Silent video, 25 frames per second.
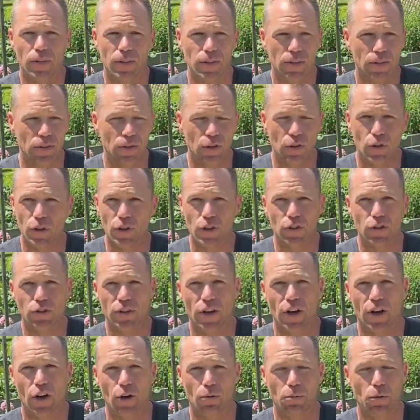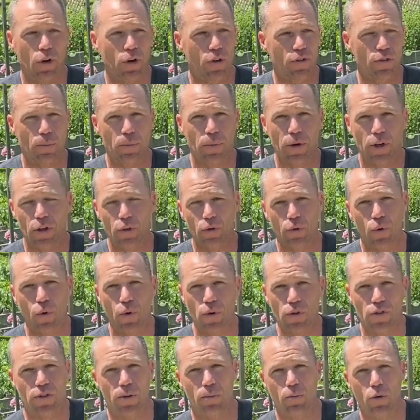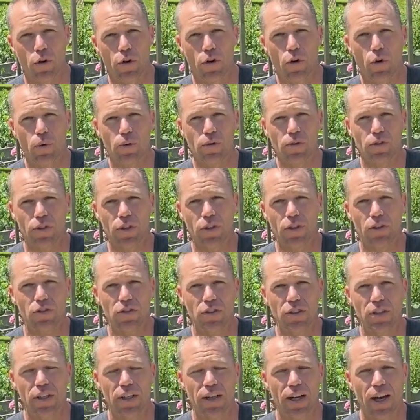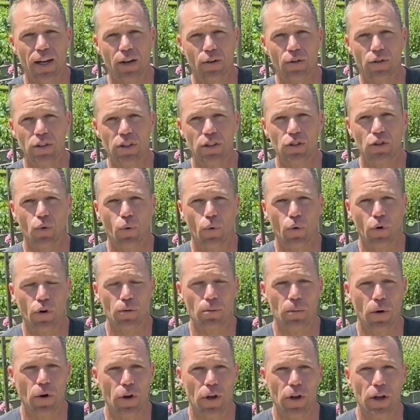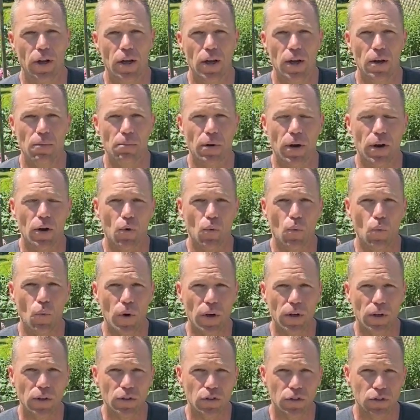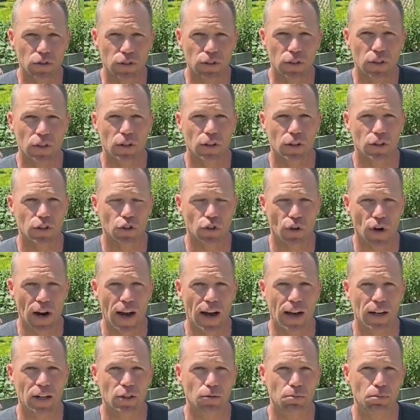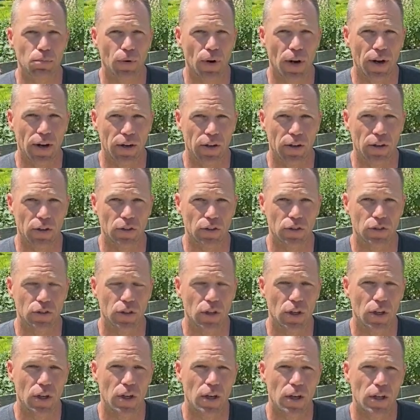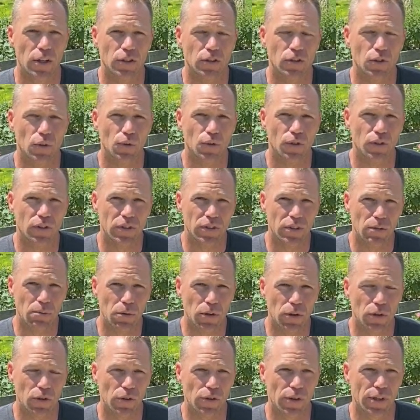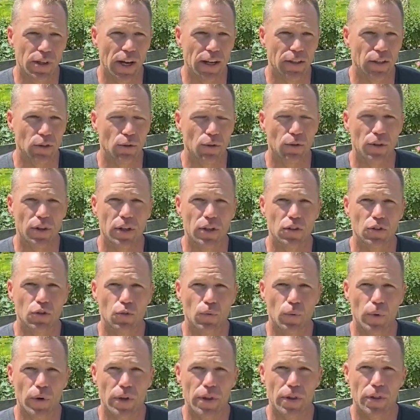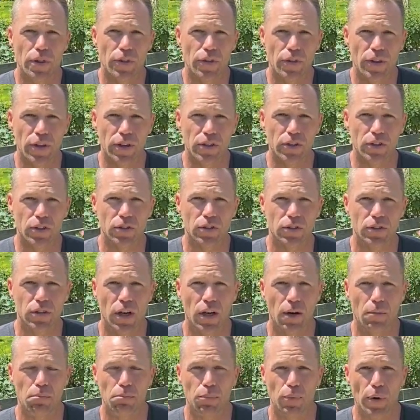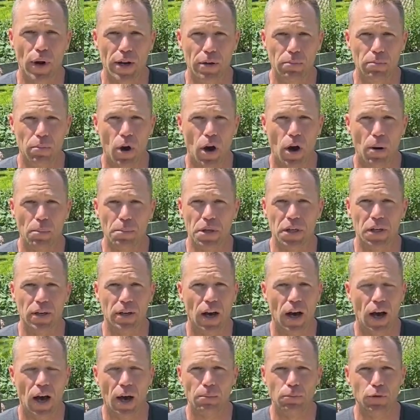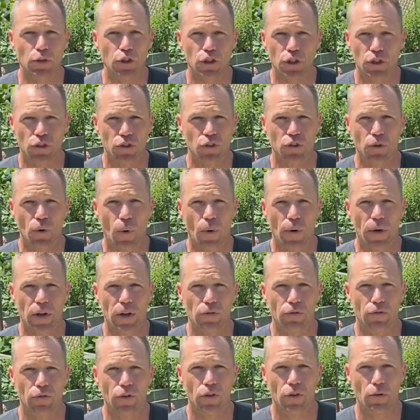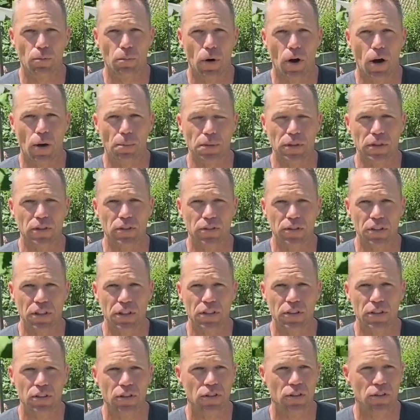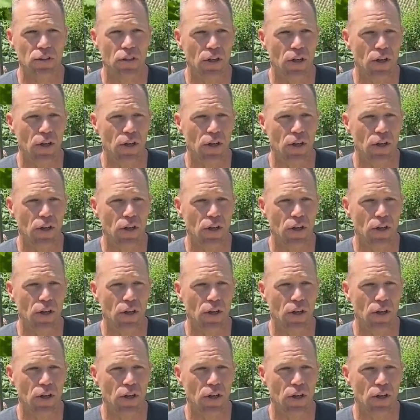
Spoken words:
looks terrible, because I'm going to grow it somewhere no one's going to see it and I don't need to worry about it. But it will still attract predators. So similarly, I do things with this bread poppy. I'm just growing it for the poppy seeds,